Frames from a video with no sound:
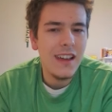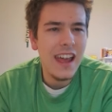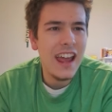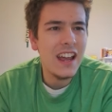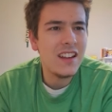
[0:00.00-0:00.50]

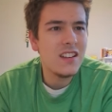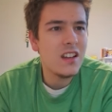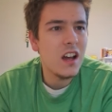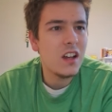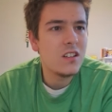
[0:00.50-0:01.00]
and
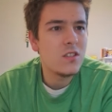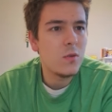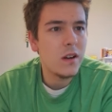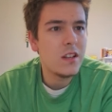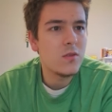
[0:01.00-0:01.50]
a
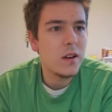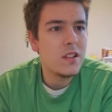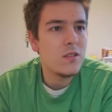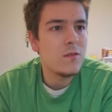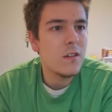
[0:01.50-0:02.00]

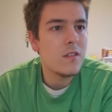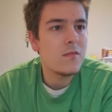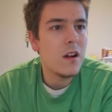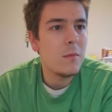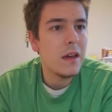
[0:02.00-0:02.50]
2022 first
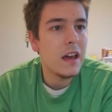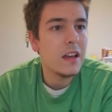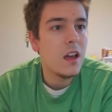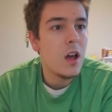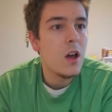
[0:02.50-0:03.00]
round pick